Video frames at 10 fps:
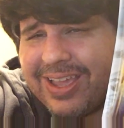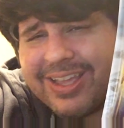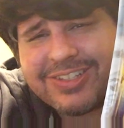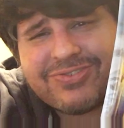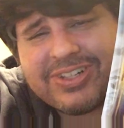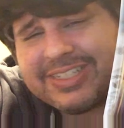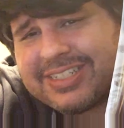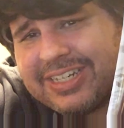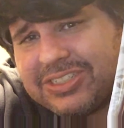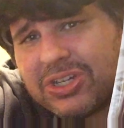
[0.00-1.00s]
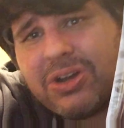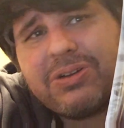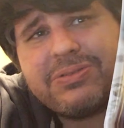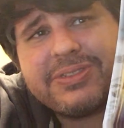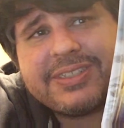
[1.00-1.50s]
it's Felicity
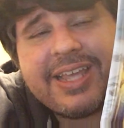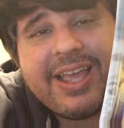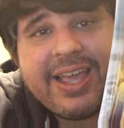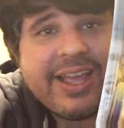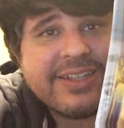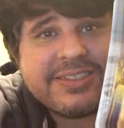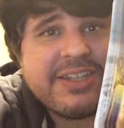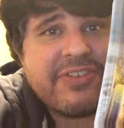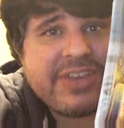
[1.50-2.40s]
Jones, it's Dove